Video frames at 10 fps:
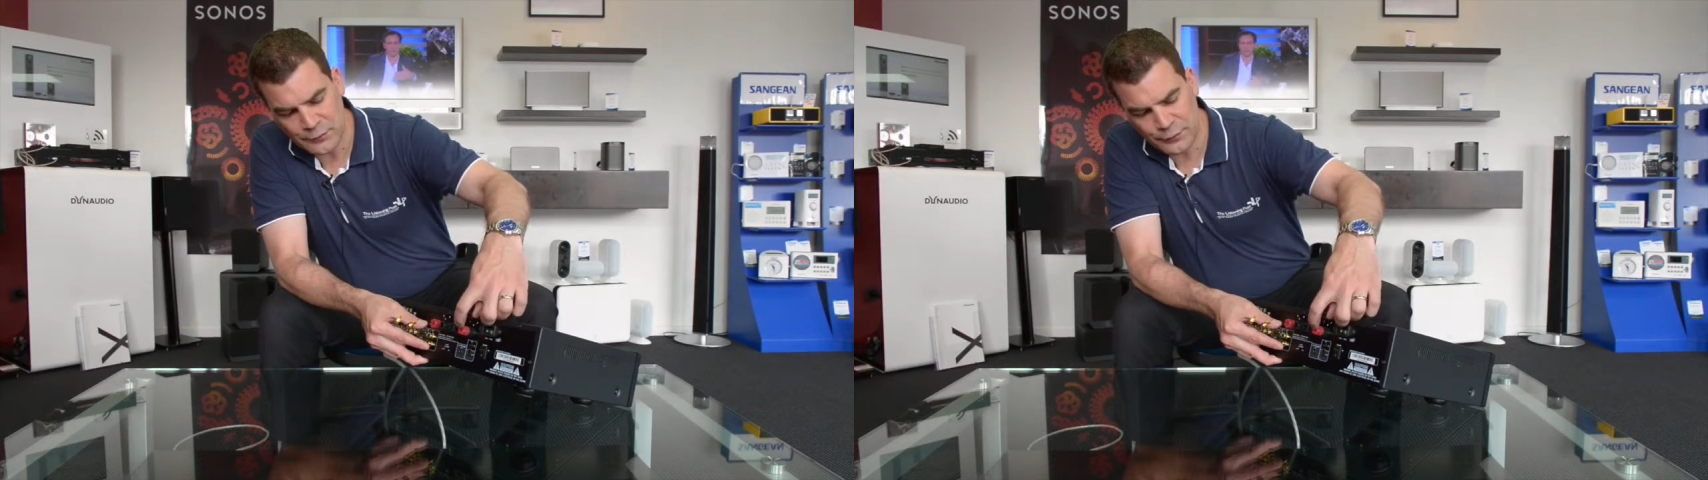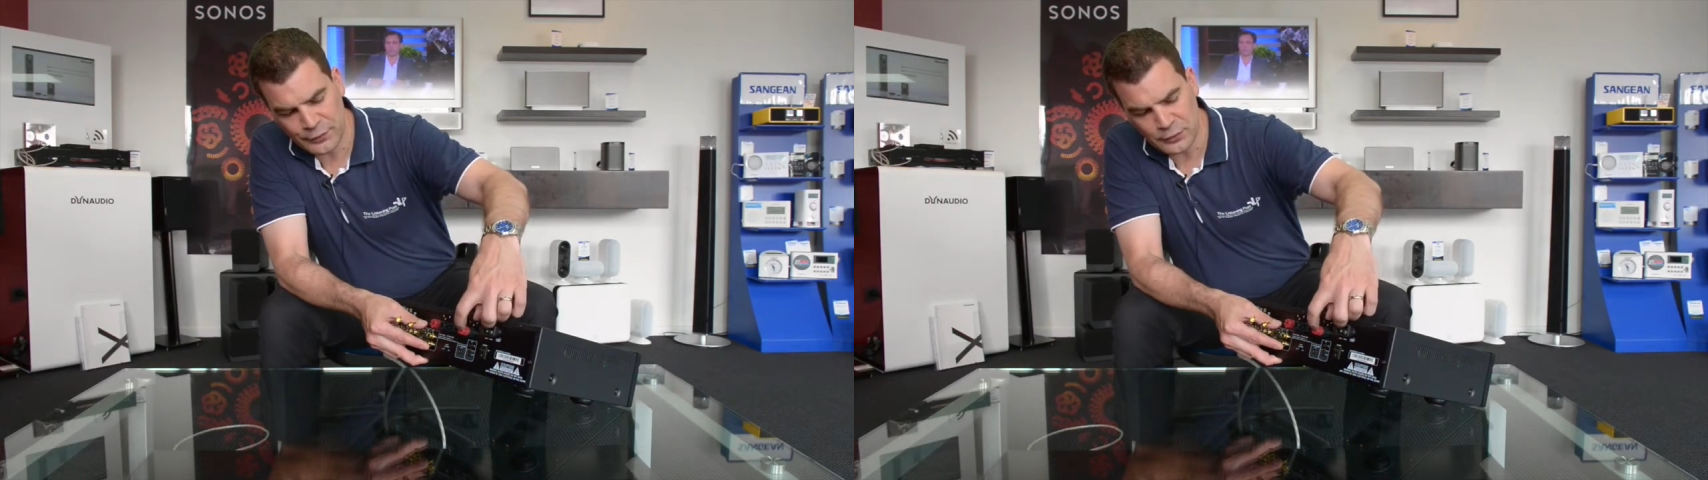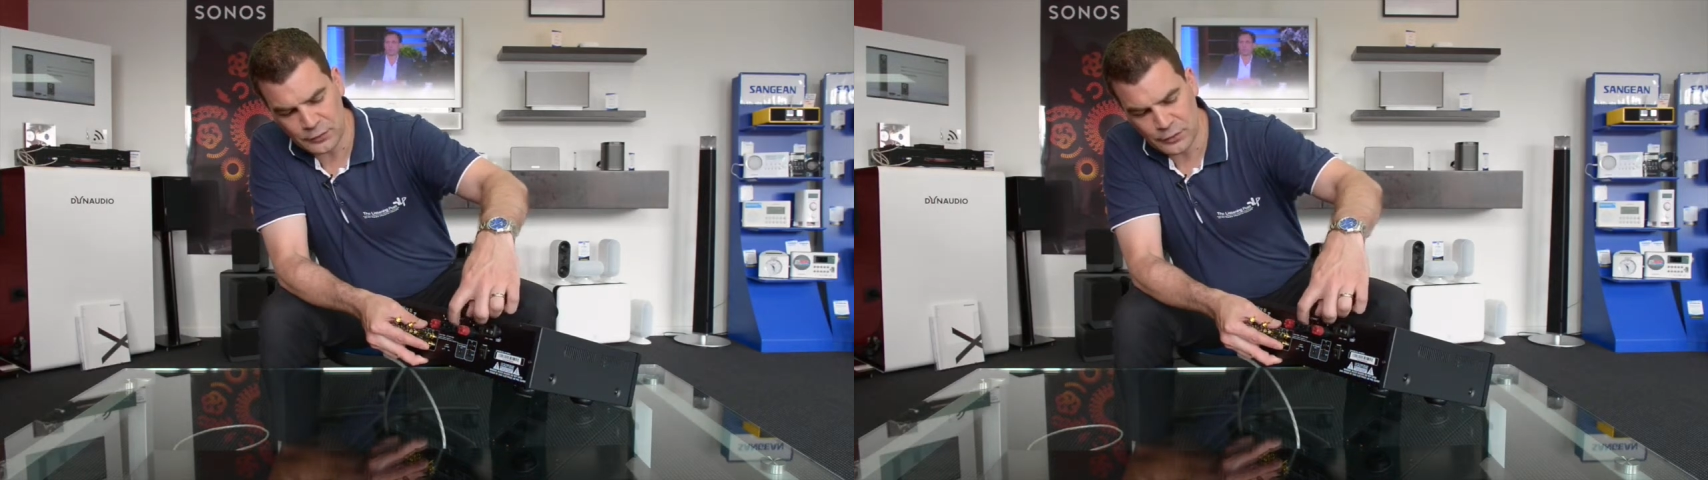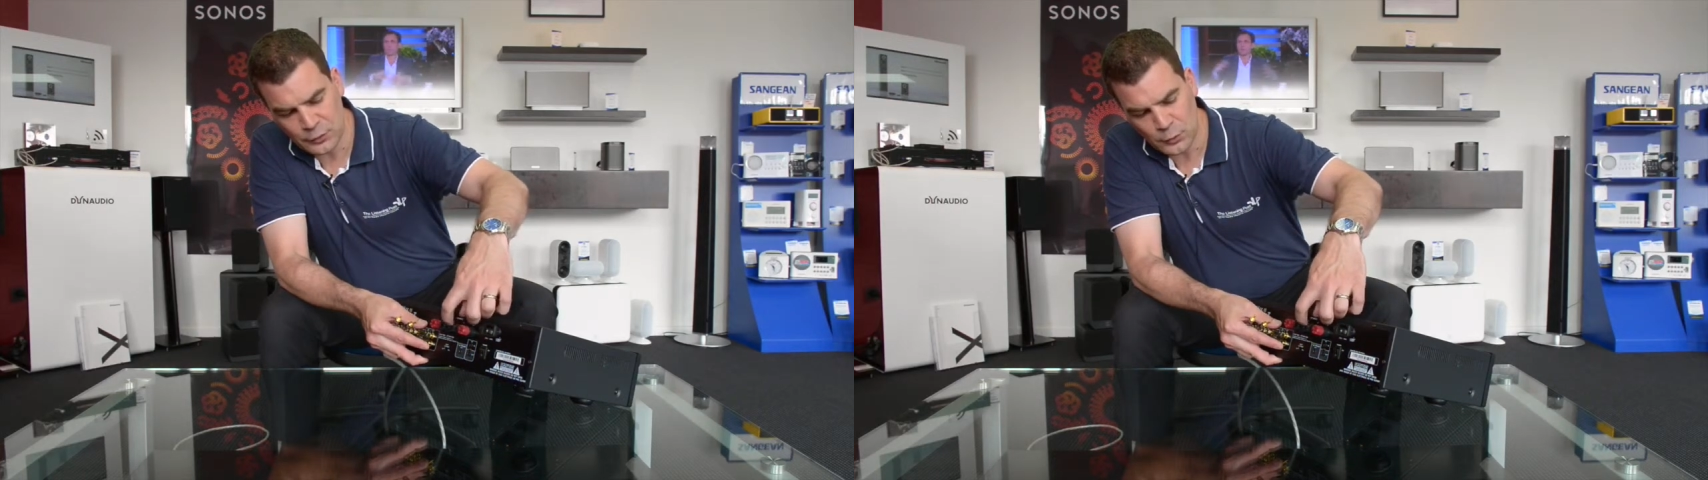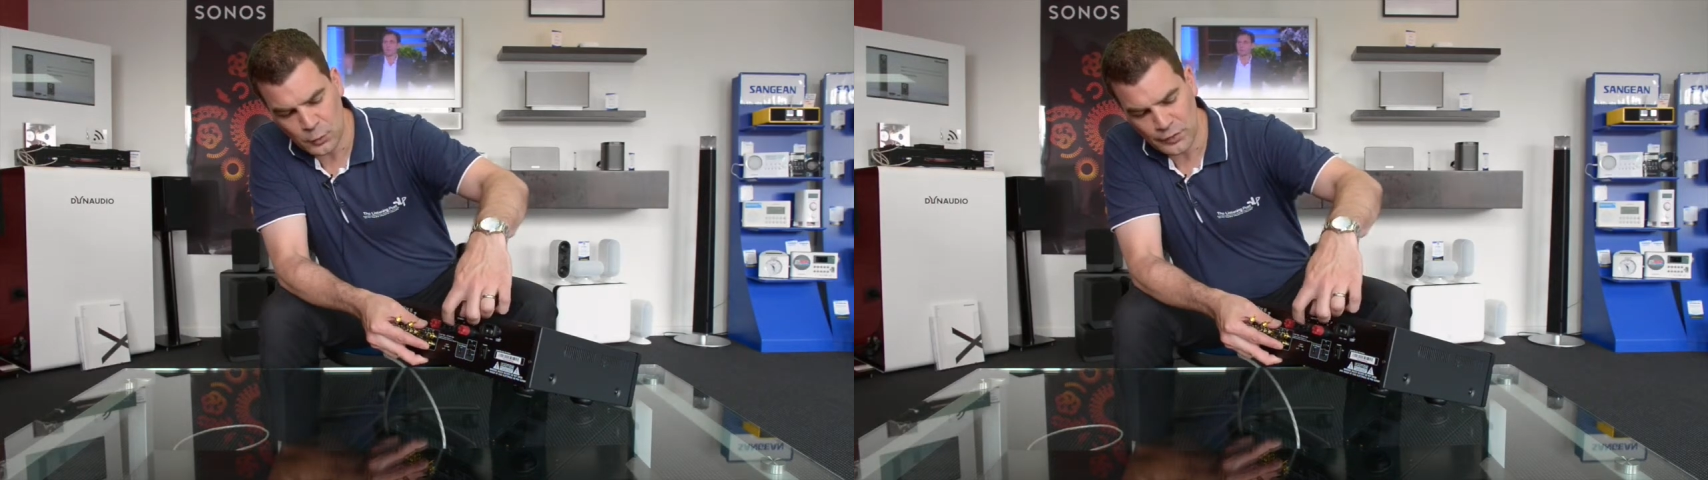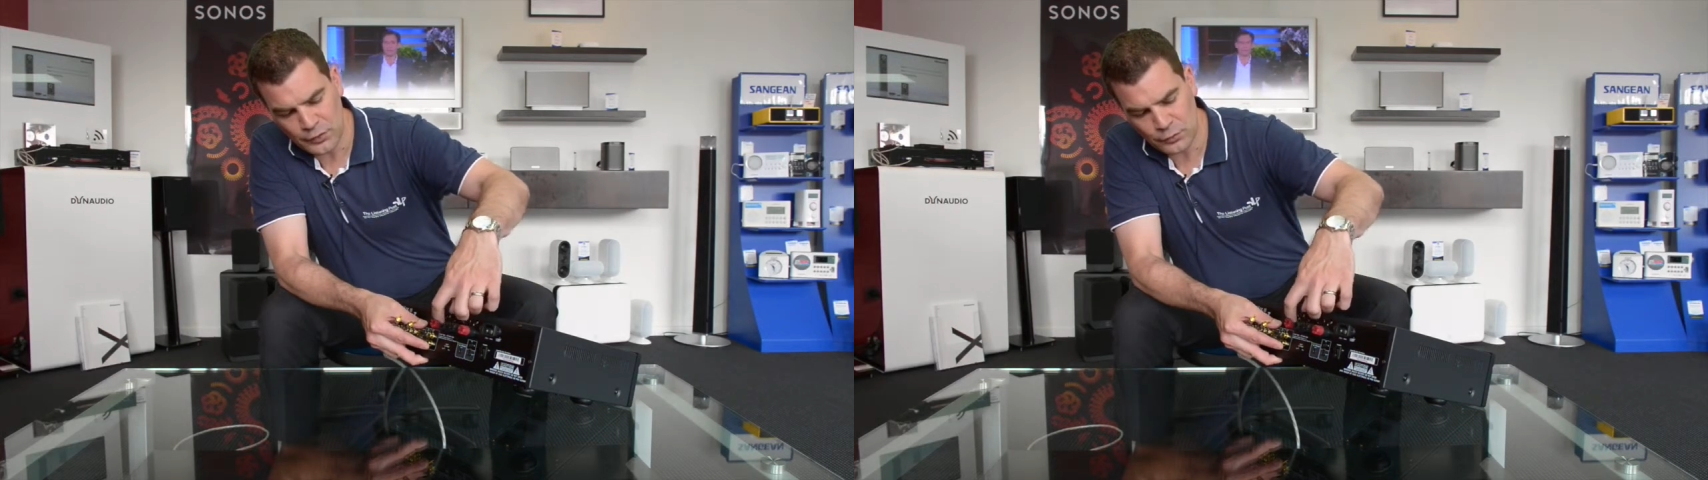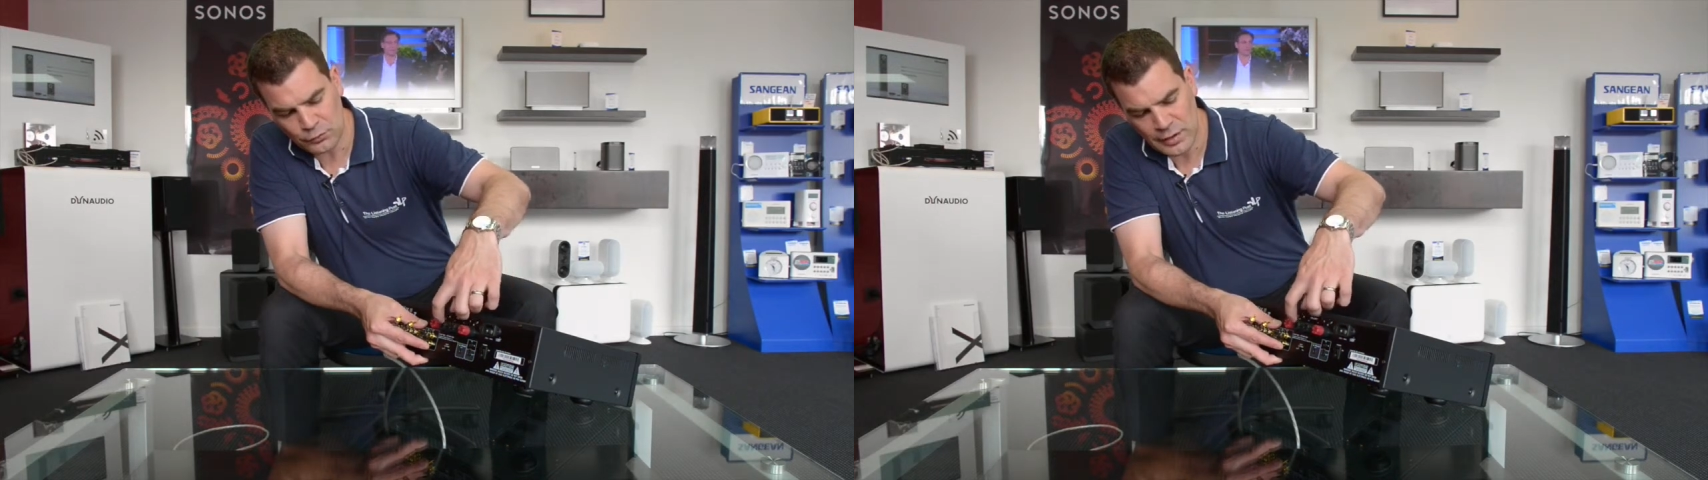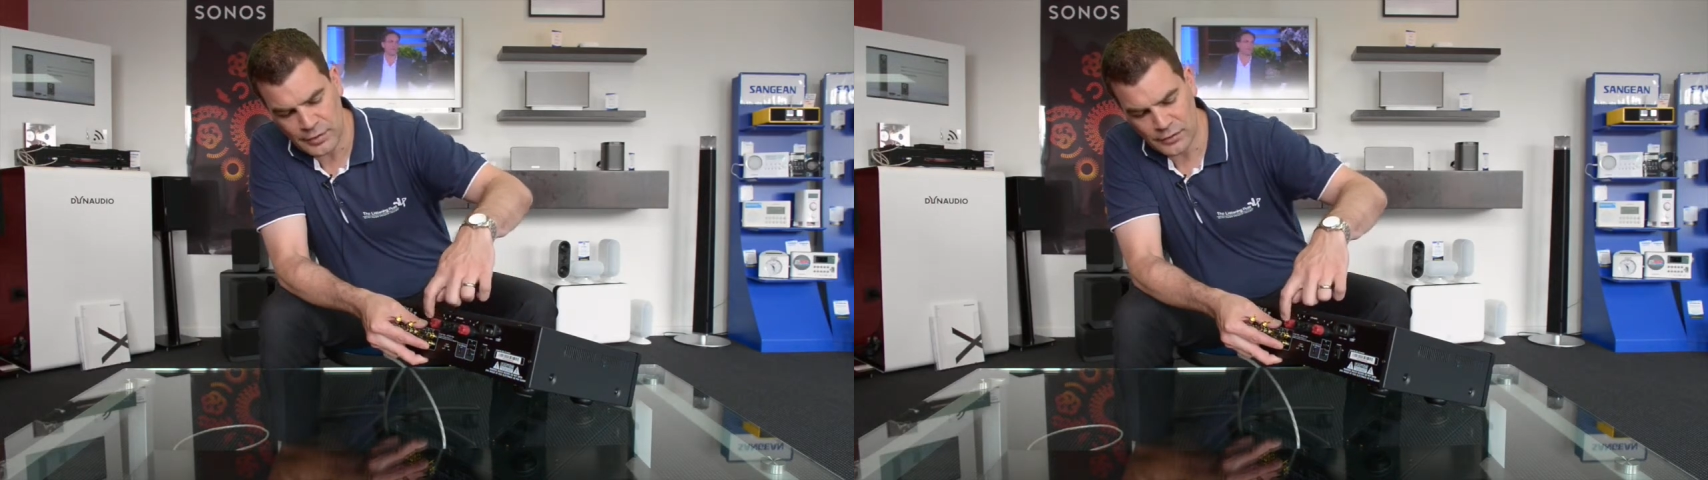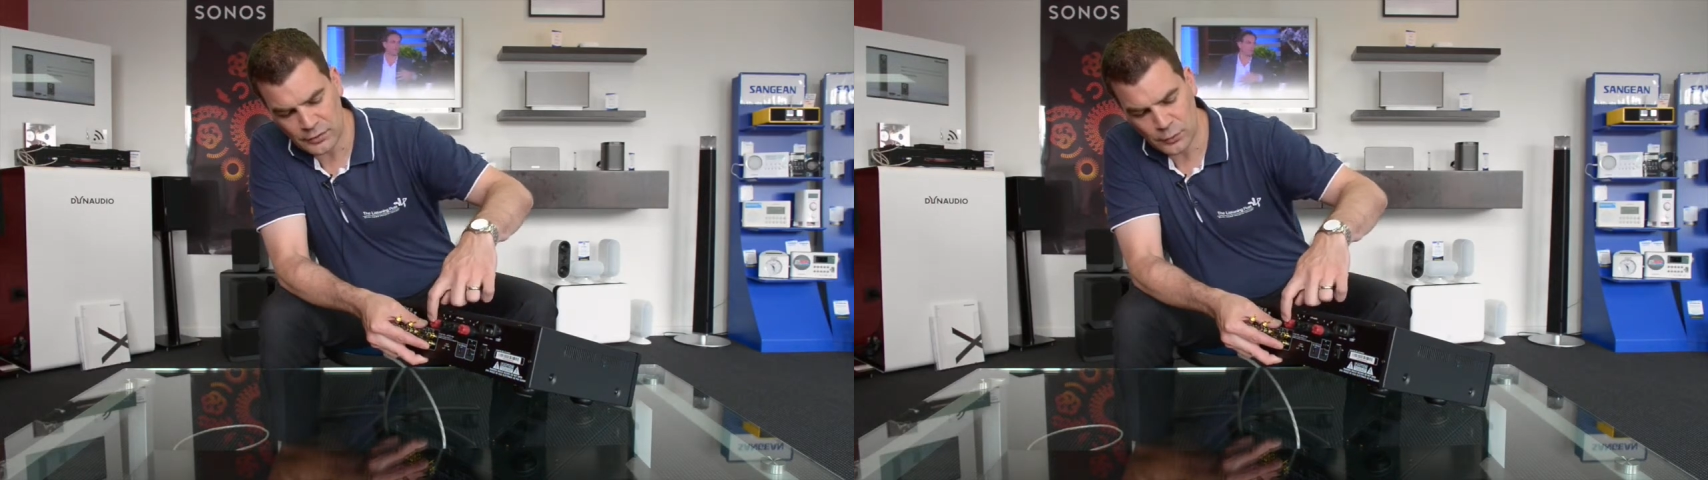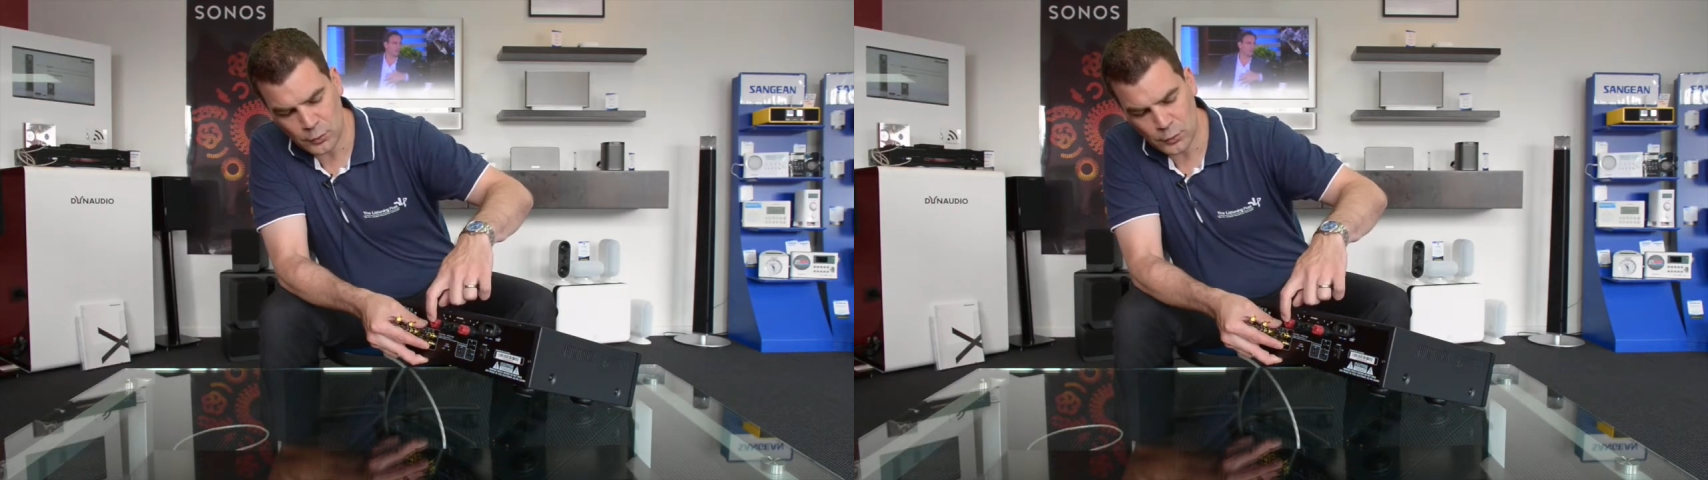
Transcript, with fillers: filled with rubber